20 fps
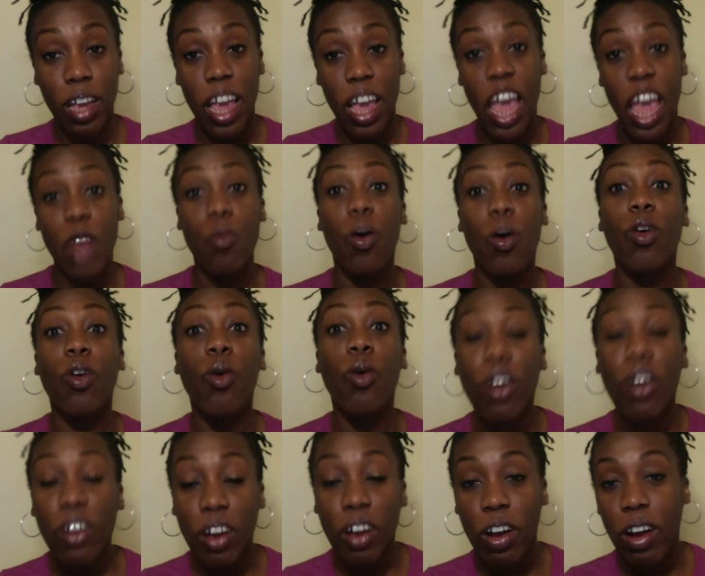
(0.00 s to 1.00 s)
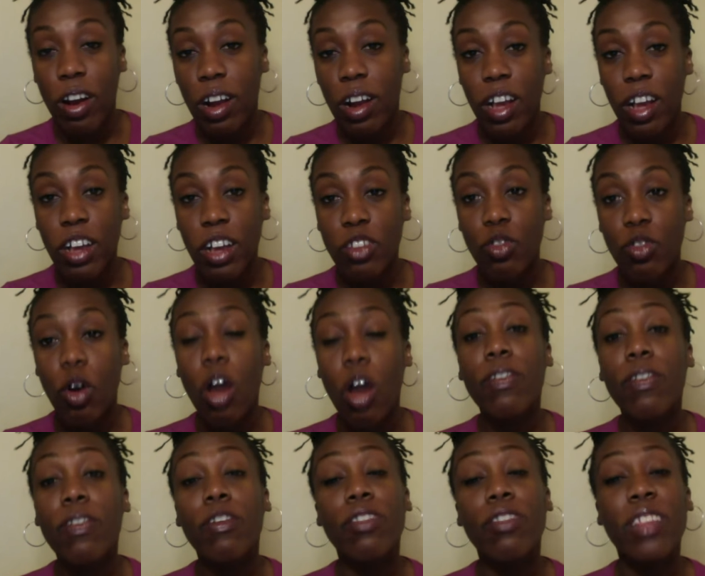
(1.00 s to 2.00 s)
In what order? So all of
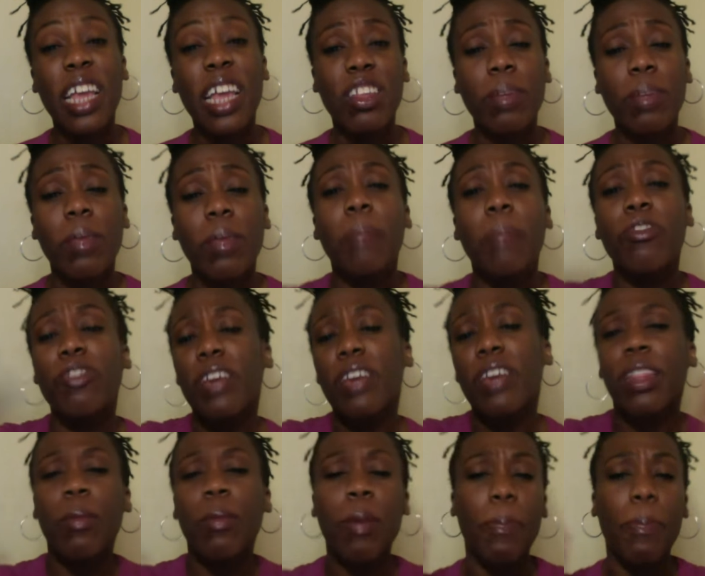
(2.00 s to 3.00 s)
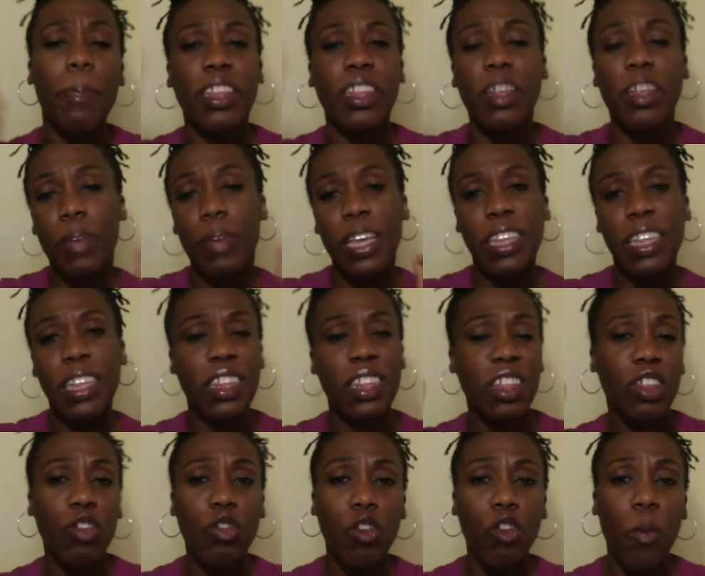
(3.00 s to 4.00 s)
those things, sometimes you get them in bits and pieces in
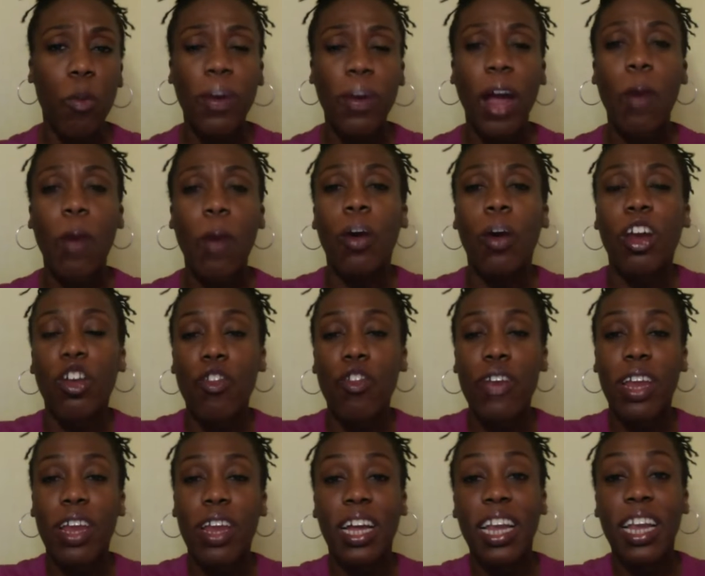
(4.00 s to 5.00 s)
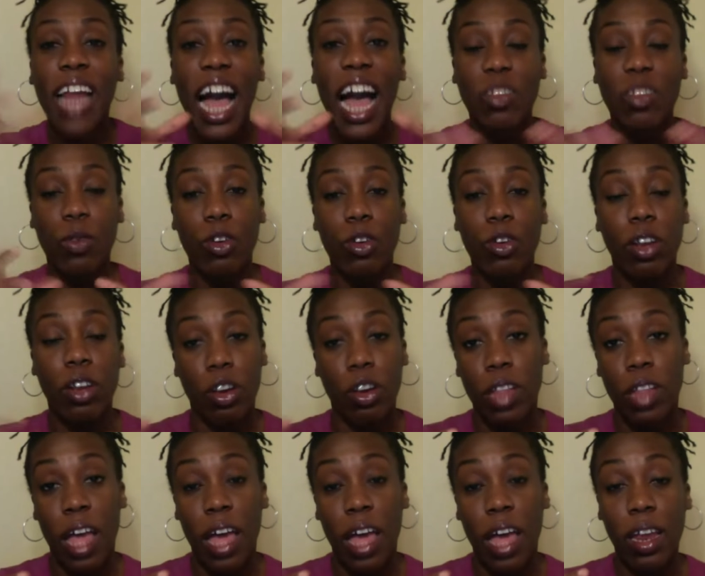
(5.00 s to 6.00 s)
the group, but I want to create a class where you can learn
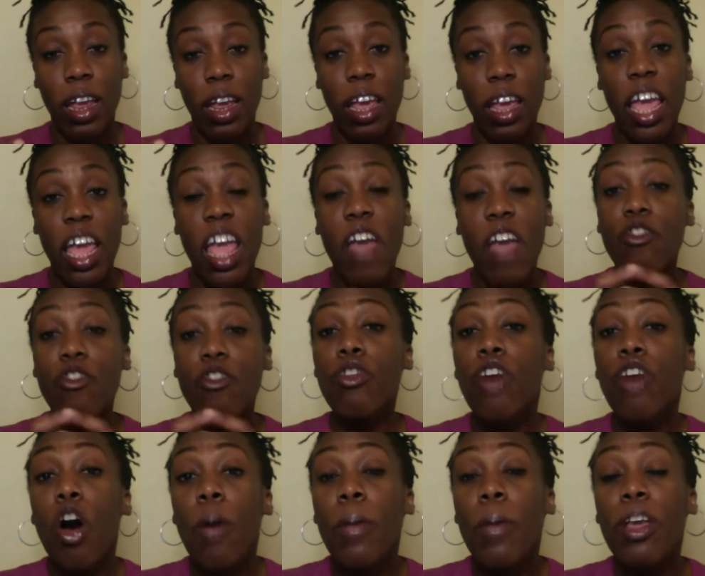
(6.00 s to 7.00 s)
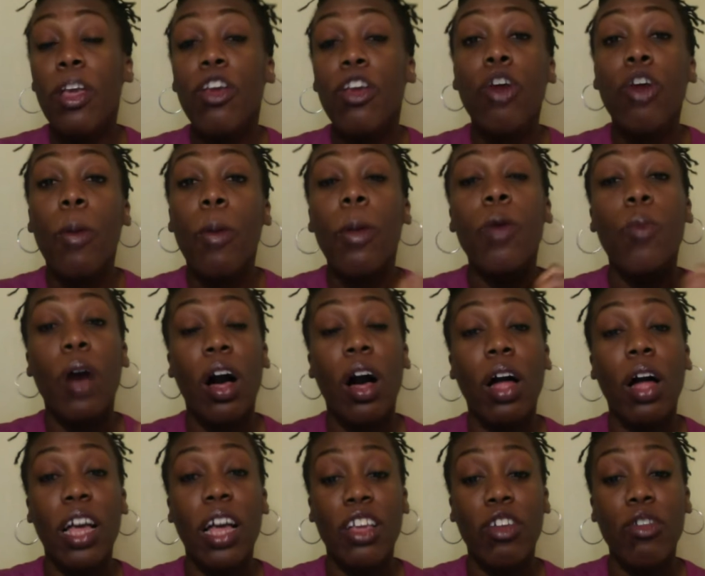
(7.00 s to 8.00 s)
that. If you know me well,
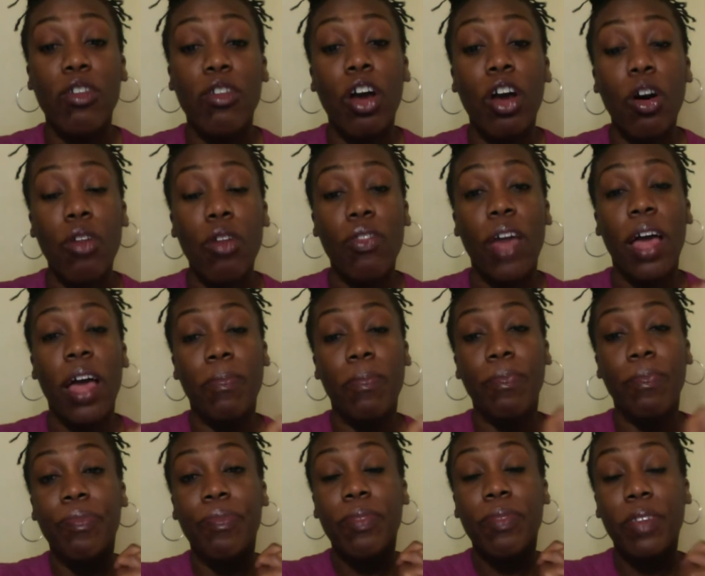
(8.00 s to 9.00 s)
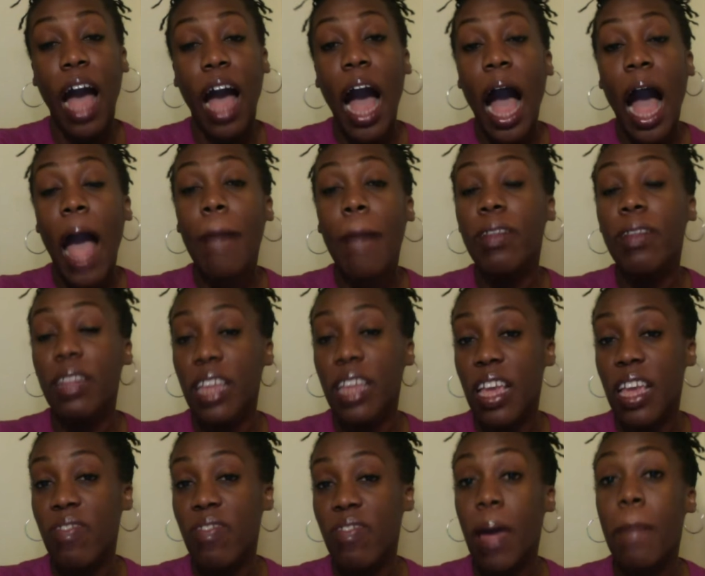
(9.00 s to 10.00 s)
and you know that I believe
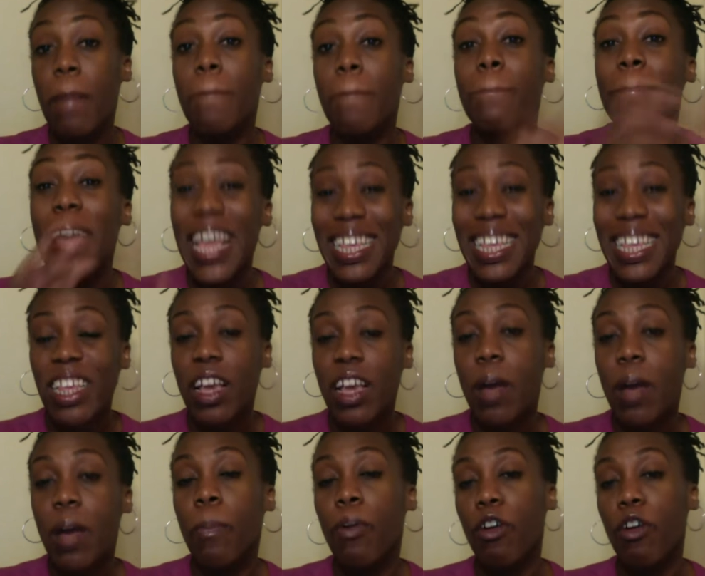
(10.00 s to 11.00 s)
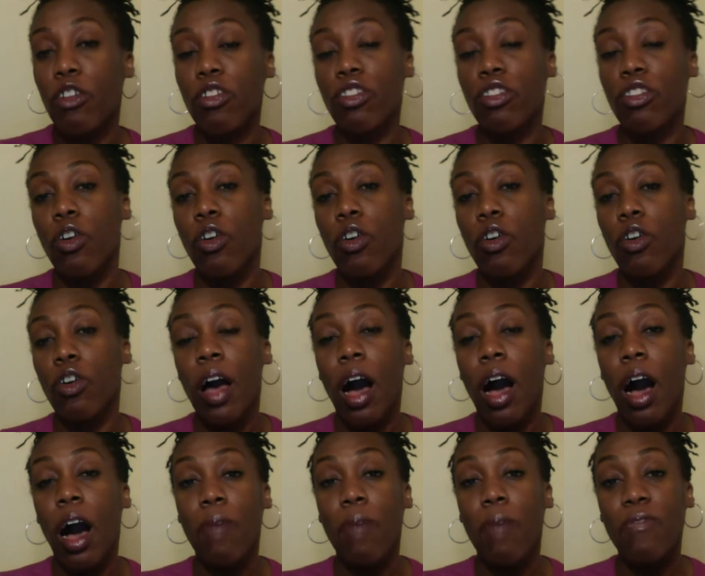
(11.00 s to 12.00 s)
that basic personal
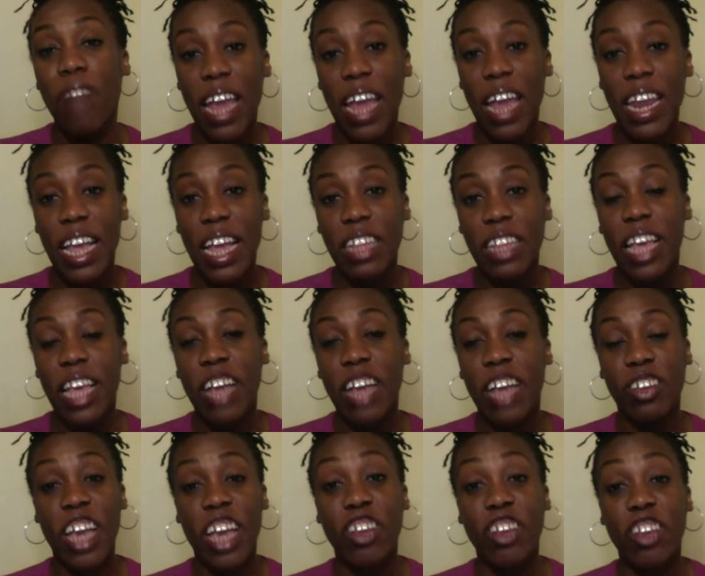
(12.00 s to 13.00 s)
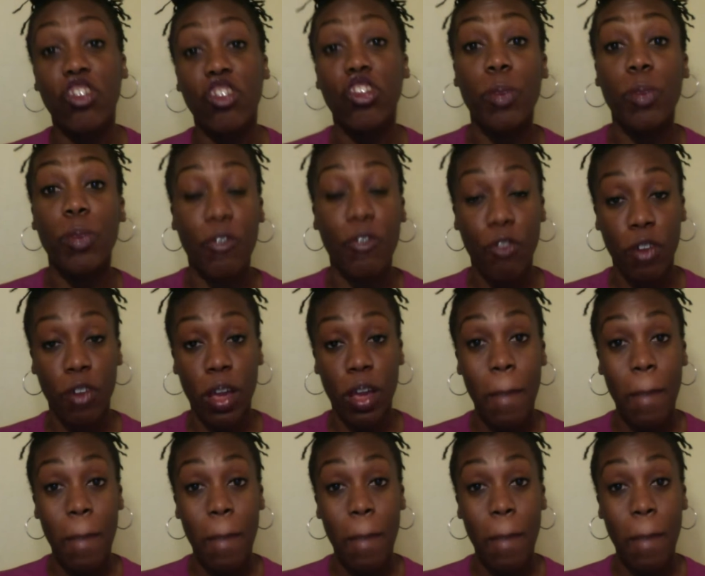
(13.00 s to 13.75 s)
finance education should be free.